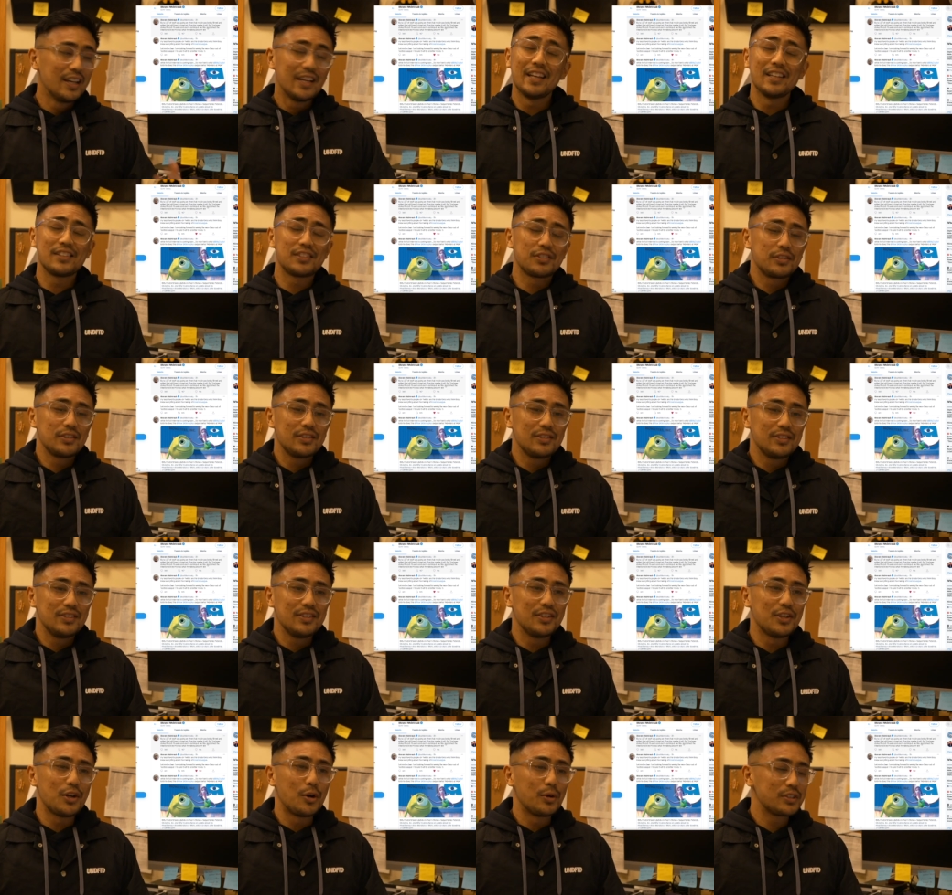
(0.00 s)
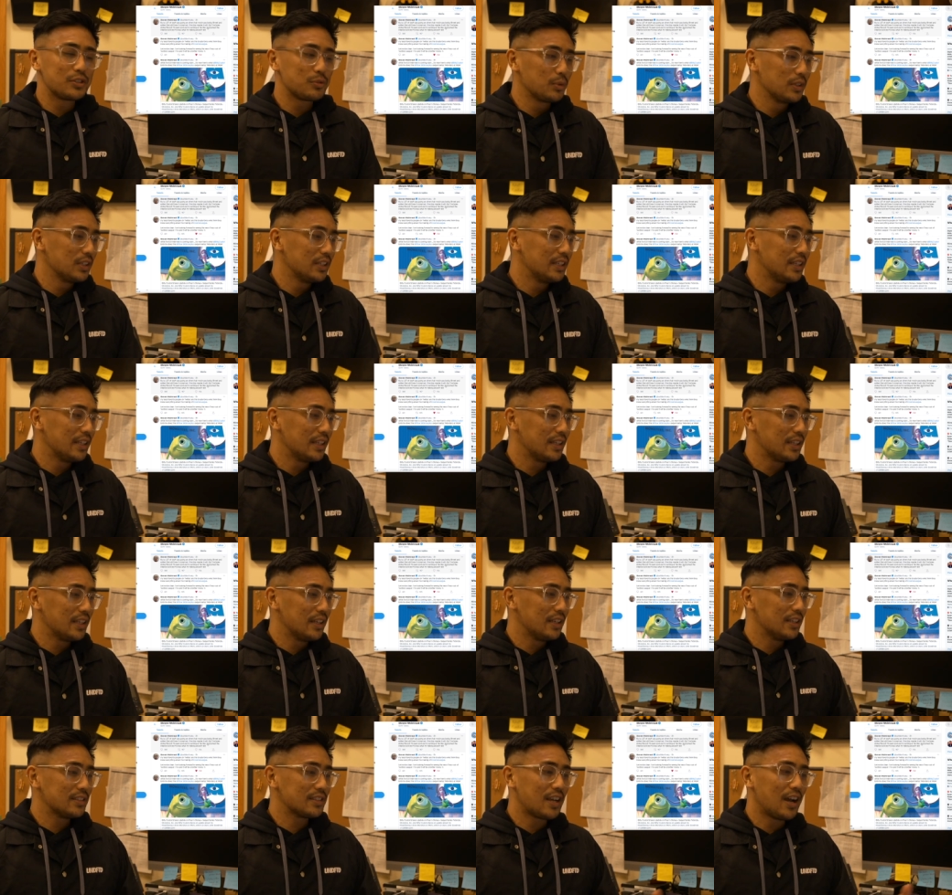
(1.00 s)
It's you know it's really
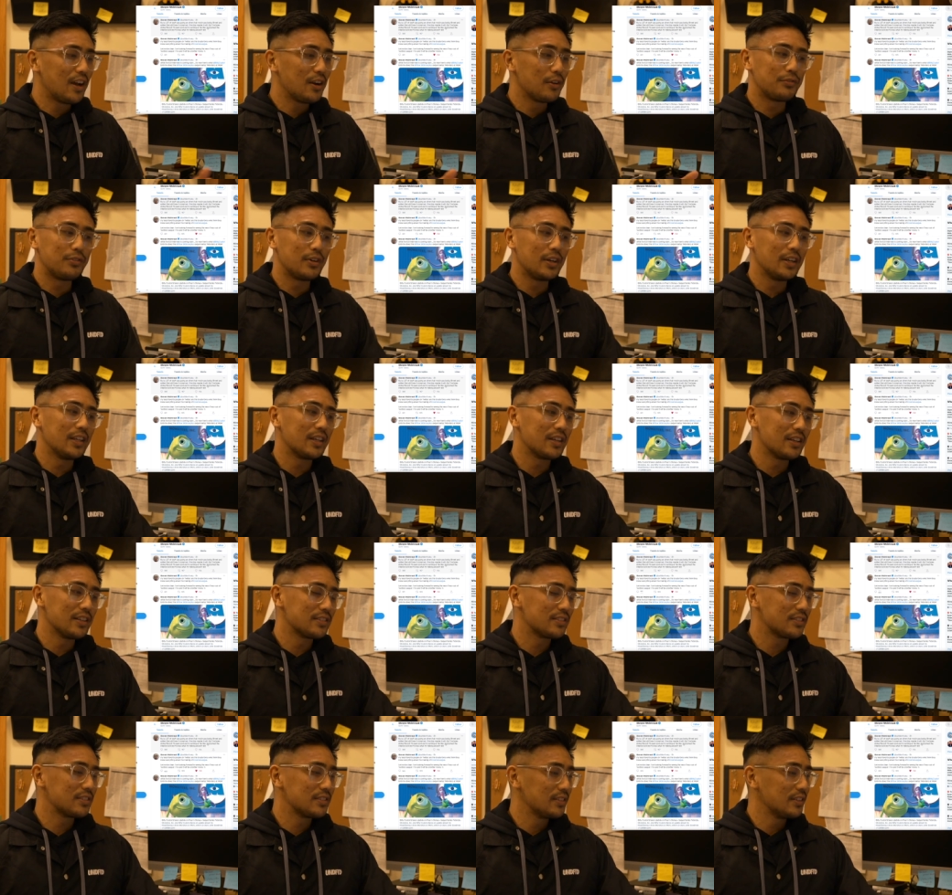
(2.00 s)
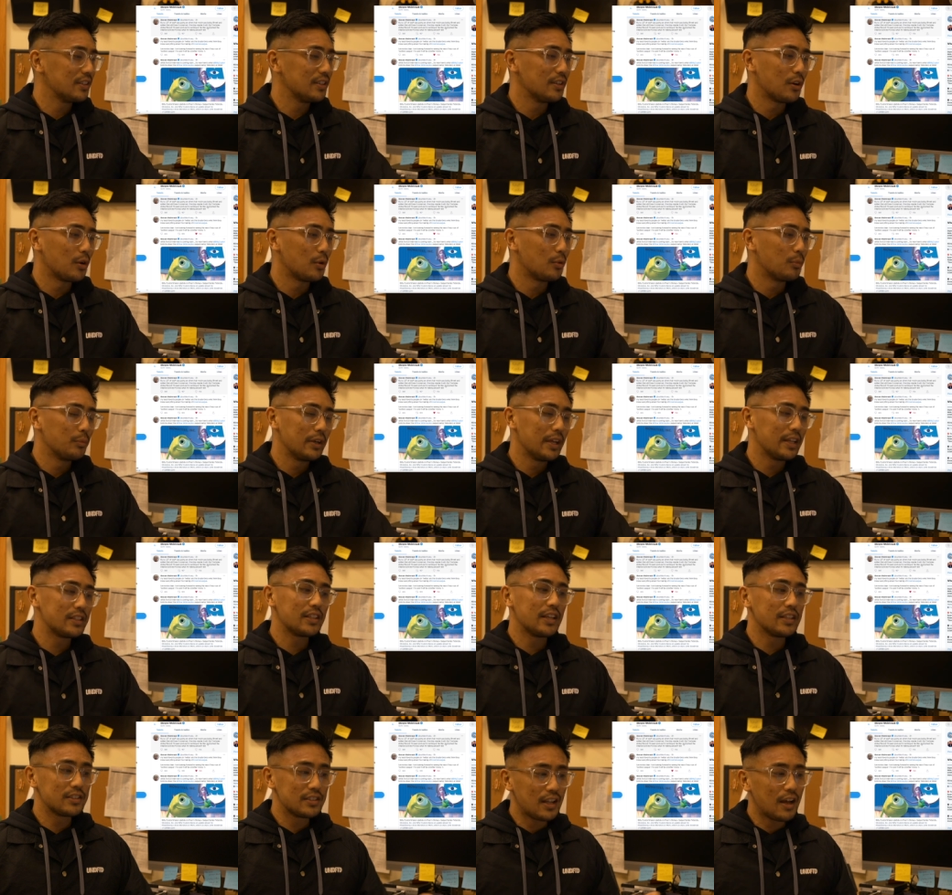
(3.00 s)
it's kind of funny because you know it's
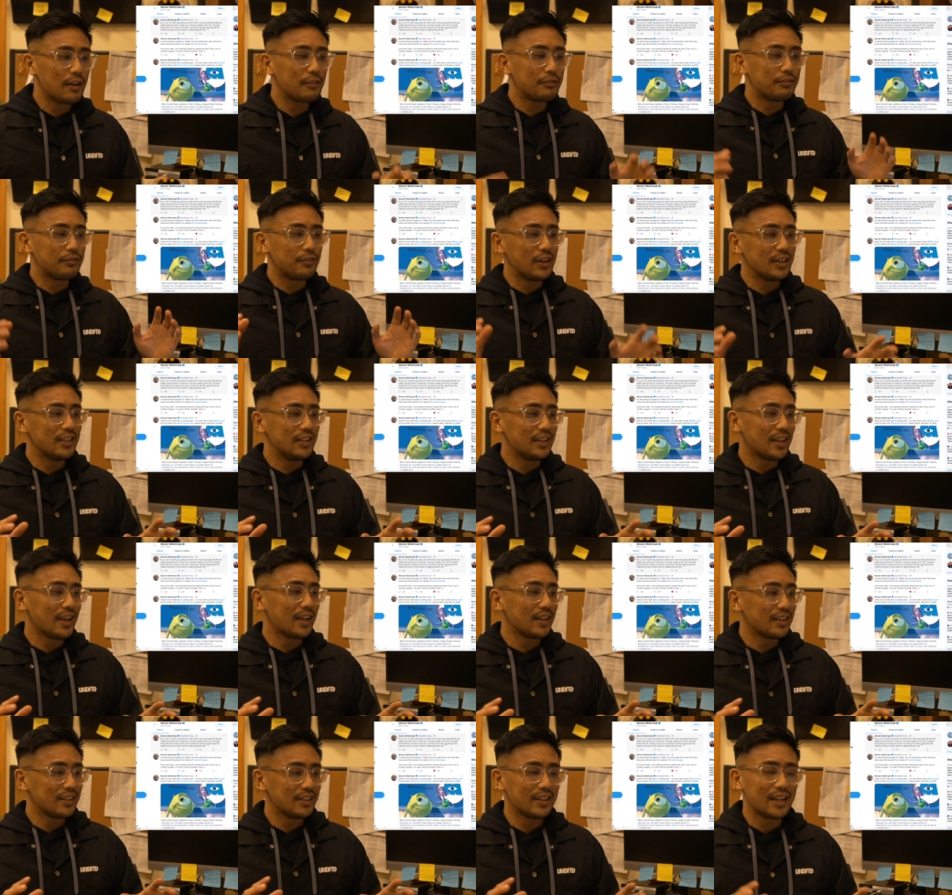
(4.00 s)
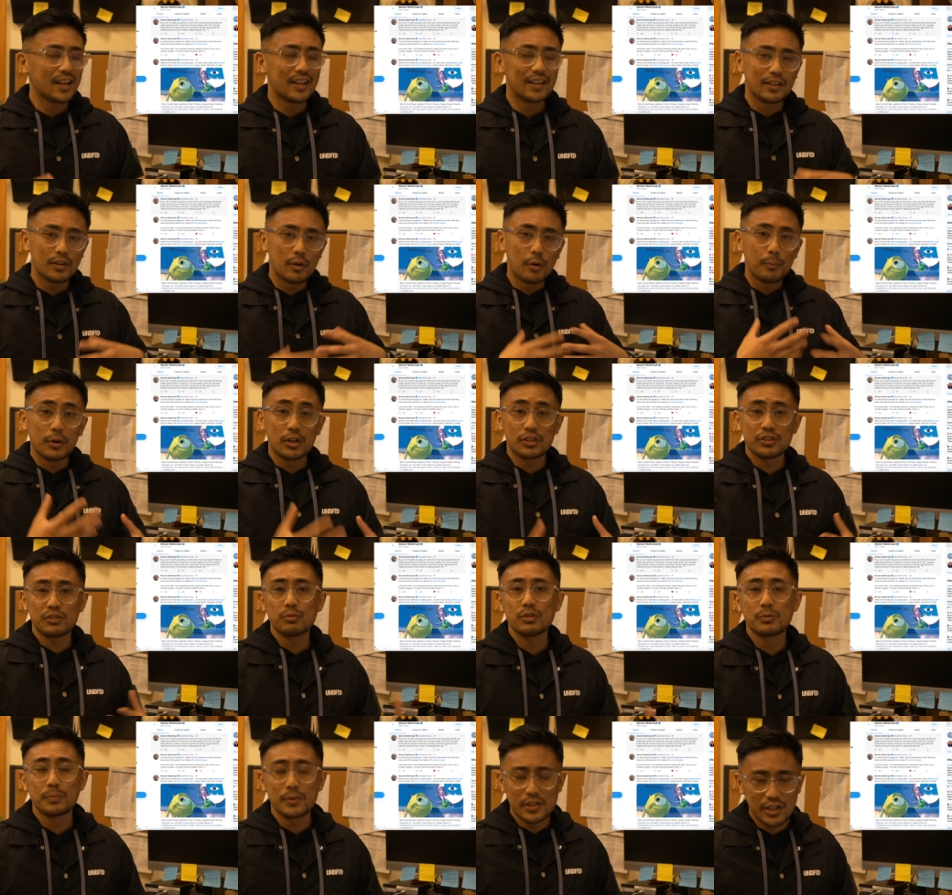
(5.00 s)
it's not funny that that a person
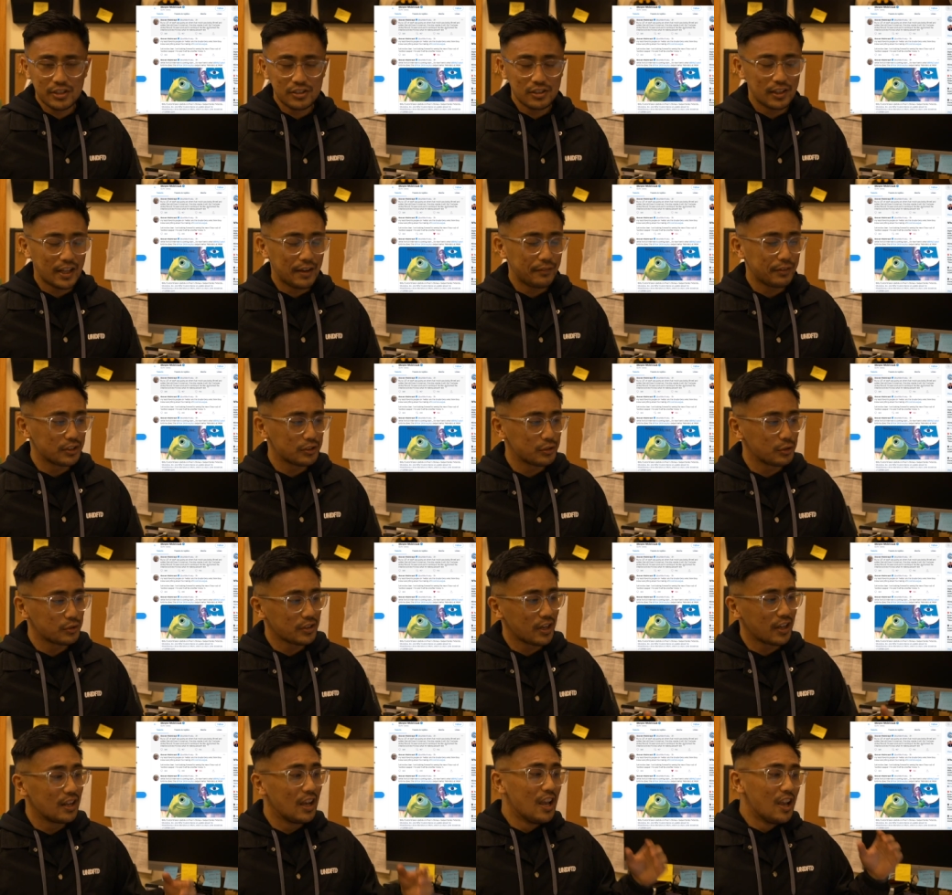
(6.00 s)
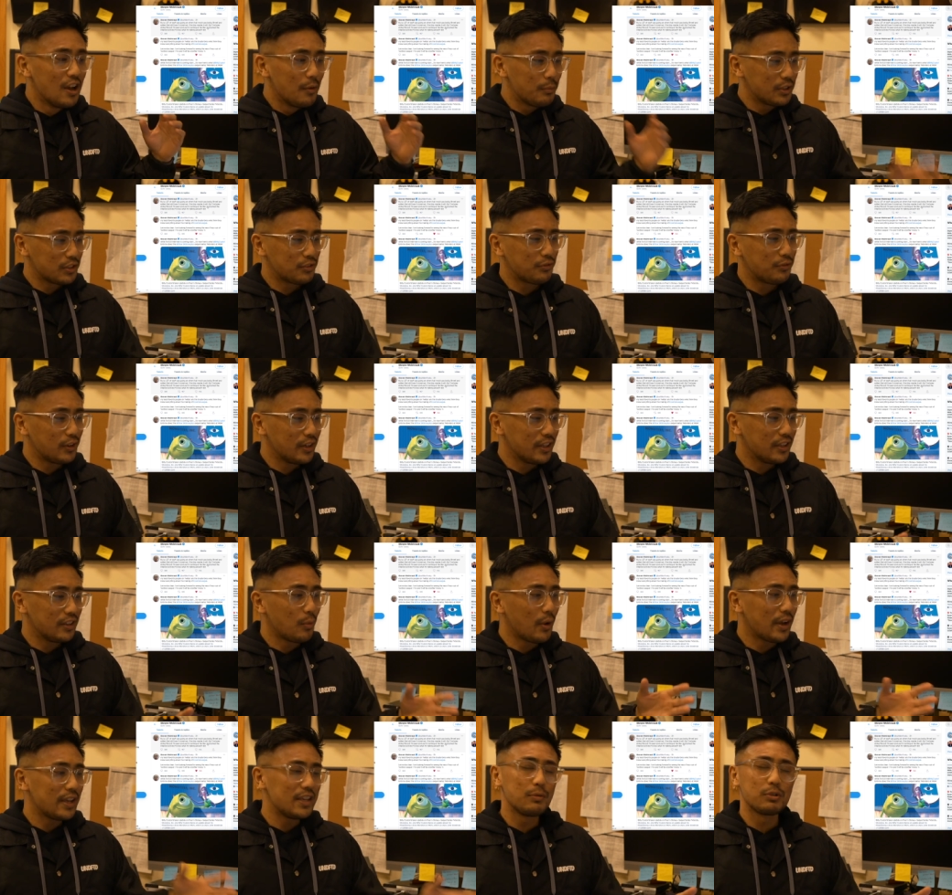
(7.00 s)
was potentially laughing at suicide, but it's funny the
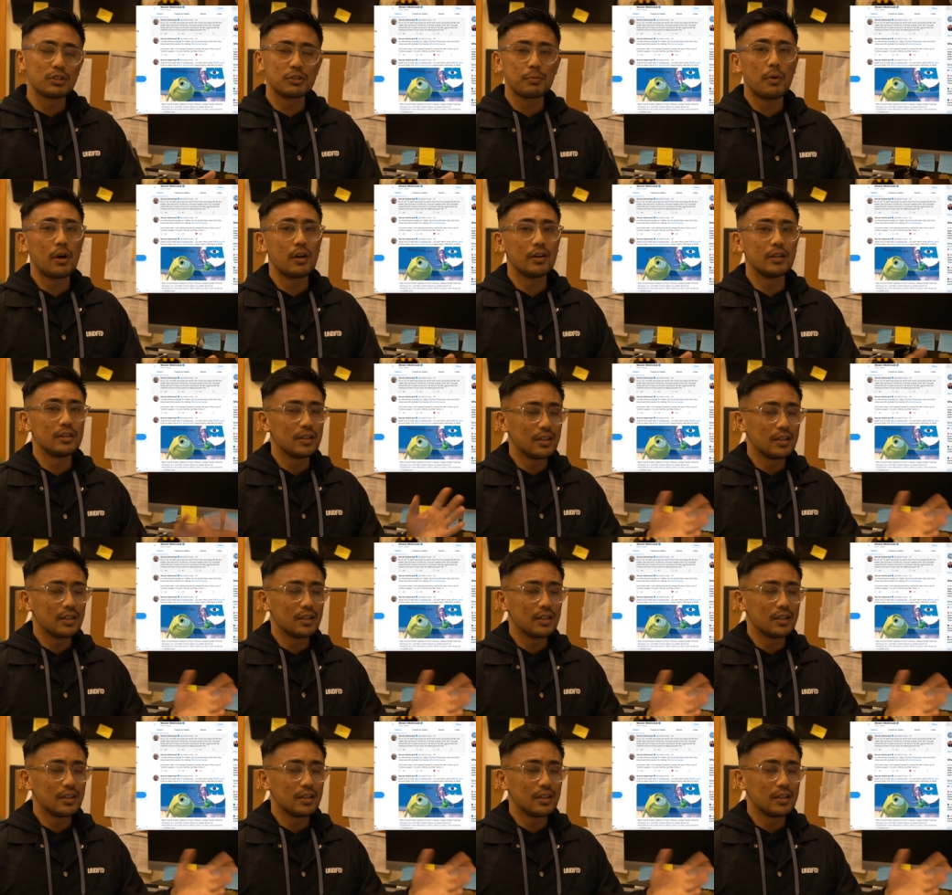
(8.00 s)
way he responded.